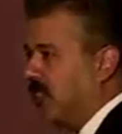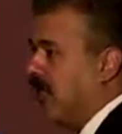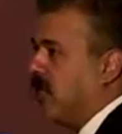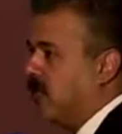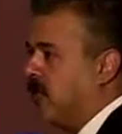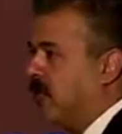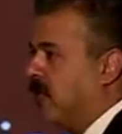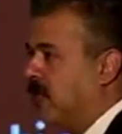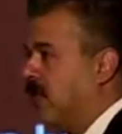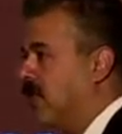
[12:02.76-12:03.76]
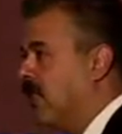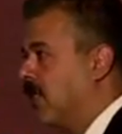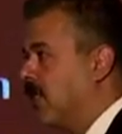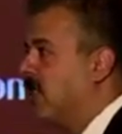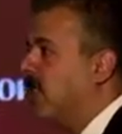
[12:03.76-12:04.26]
now,
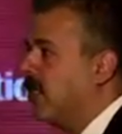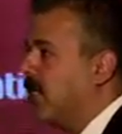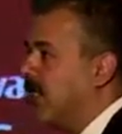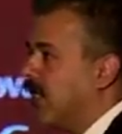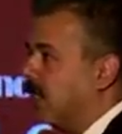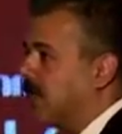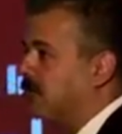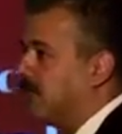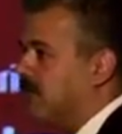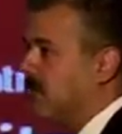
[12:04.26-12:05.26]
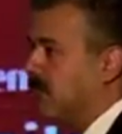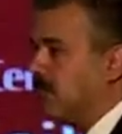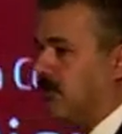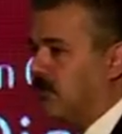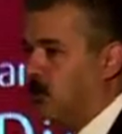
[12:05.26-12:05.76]

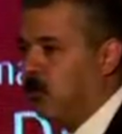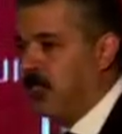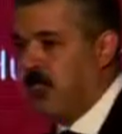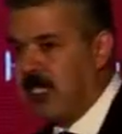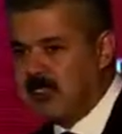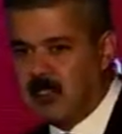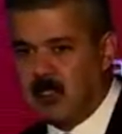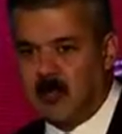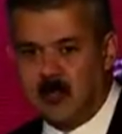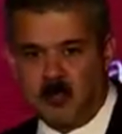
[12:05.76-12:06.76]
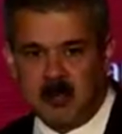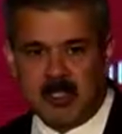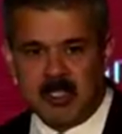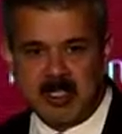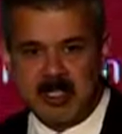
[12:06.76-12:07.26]
to a lesser or more
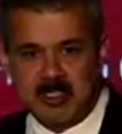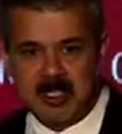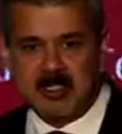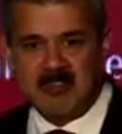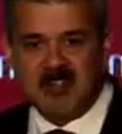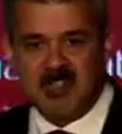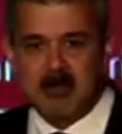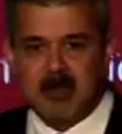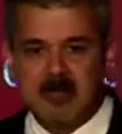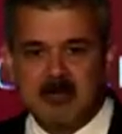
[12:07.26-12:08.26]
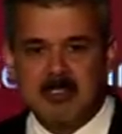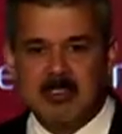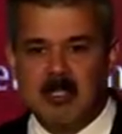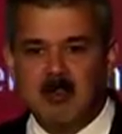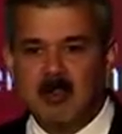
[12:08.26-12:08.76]
degree, that different departments
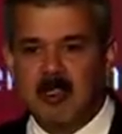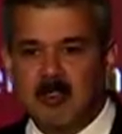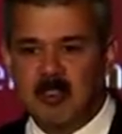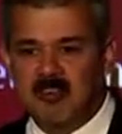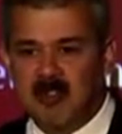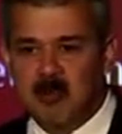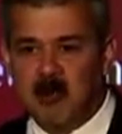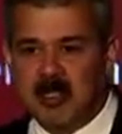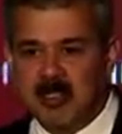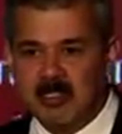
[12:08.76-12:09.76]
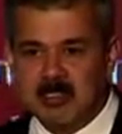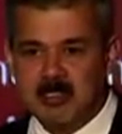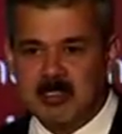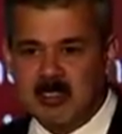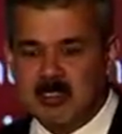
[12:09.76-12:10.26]
are now talking to different providers
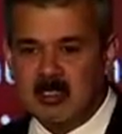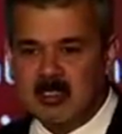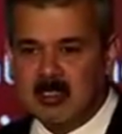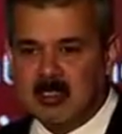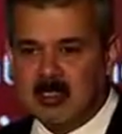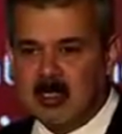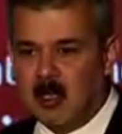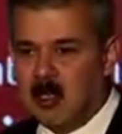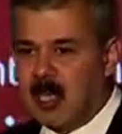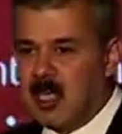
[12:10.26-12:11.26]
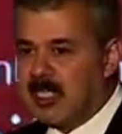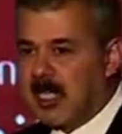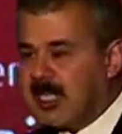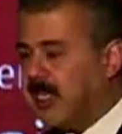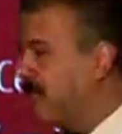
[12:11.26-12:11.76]
or are
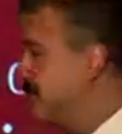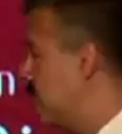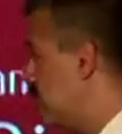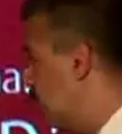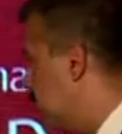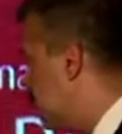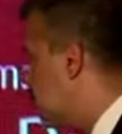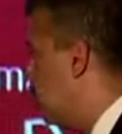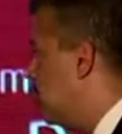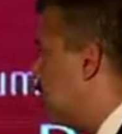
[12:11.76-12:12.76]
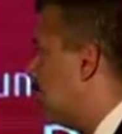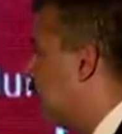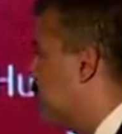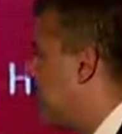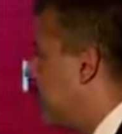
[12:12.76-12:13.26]
taking services
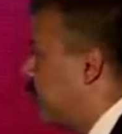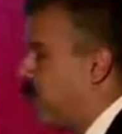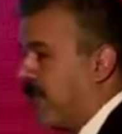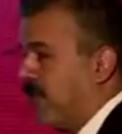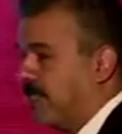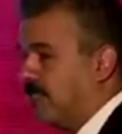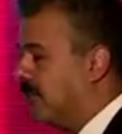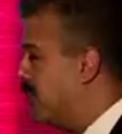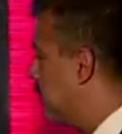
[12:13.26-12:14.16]
from different providers.